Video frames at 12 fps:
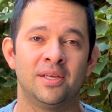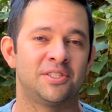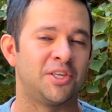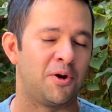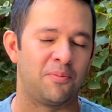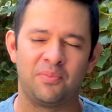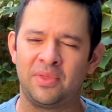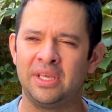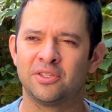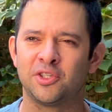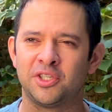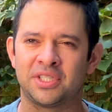So
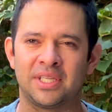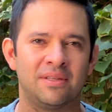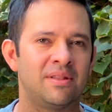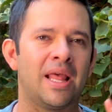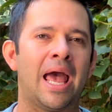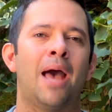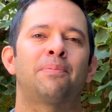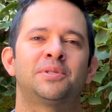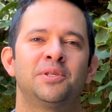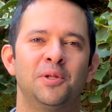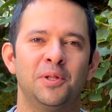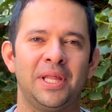these are just
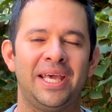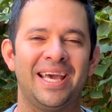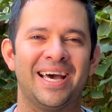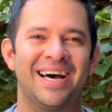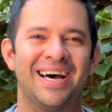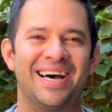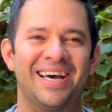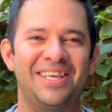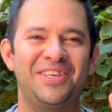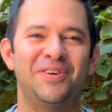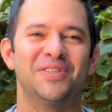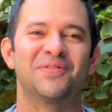absolutely
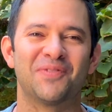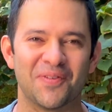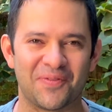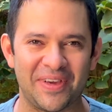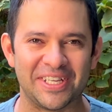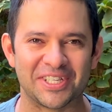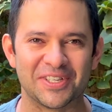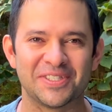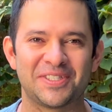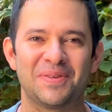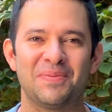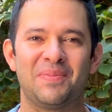useful
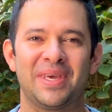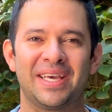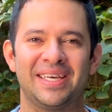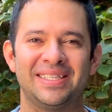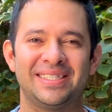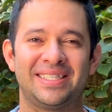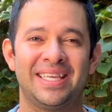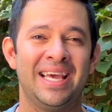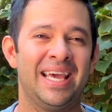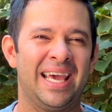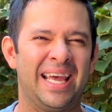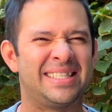features, because
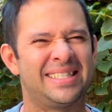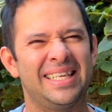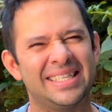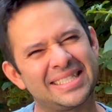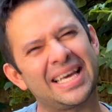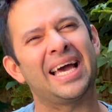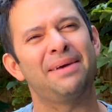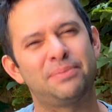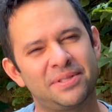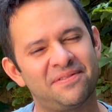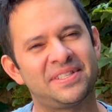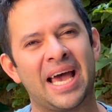it's these
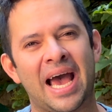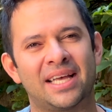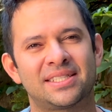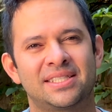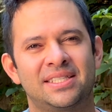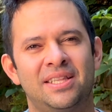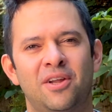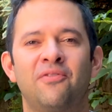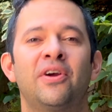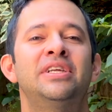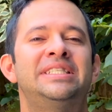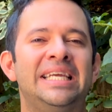types of tasks that are
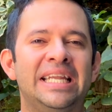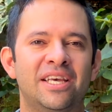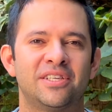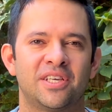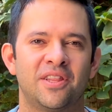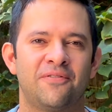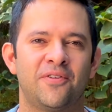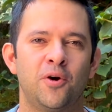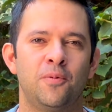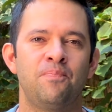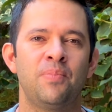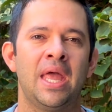very tedious on the
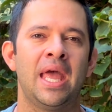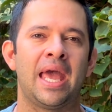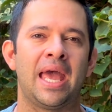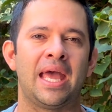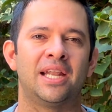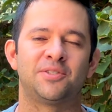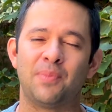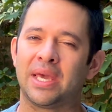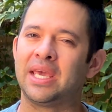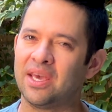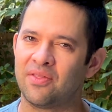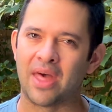phone, and it's
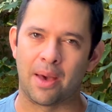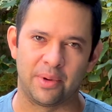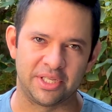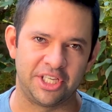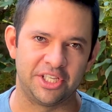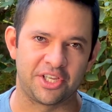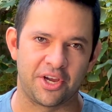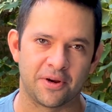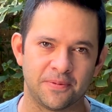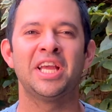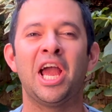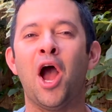making it that much
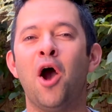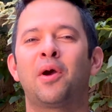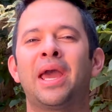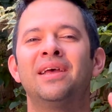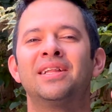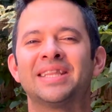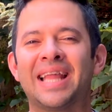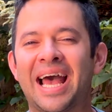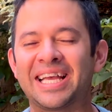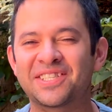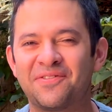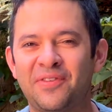easier. Okay, and the
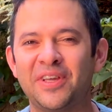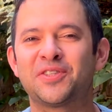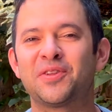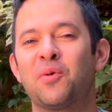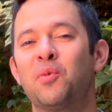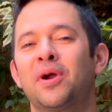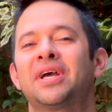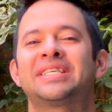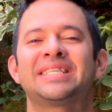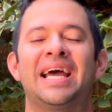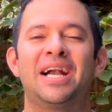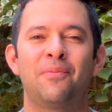last feature that we're
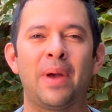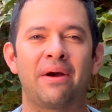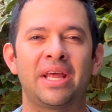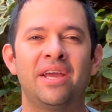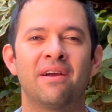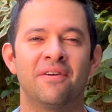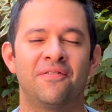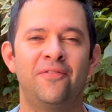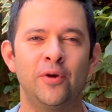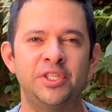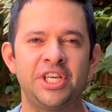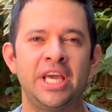excited about here at
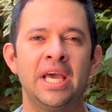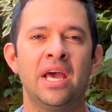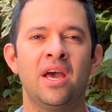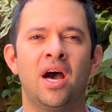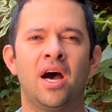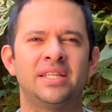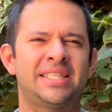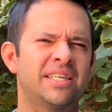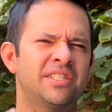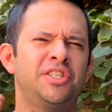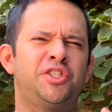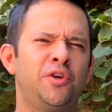Fuji, it's
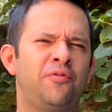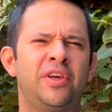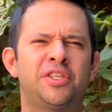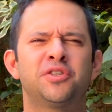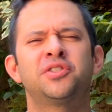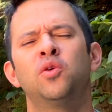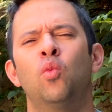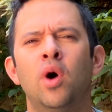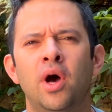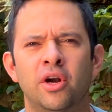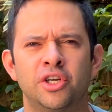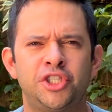actually two features in
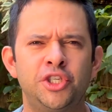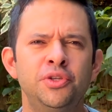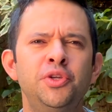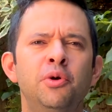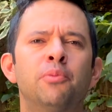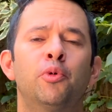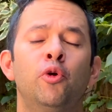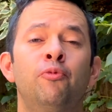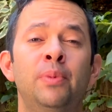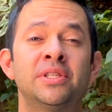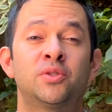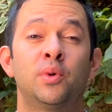one, or two new
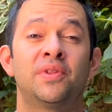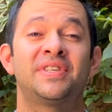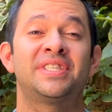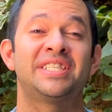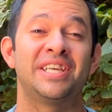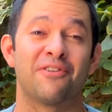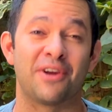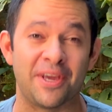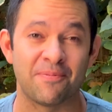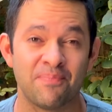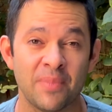improvements with Siri.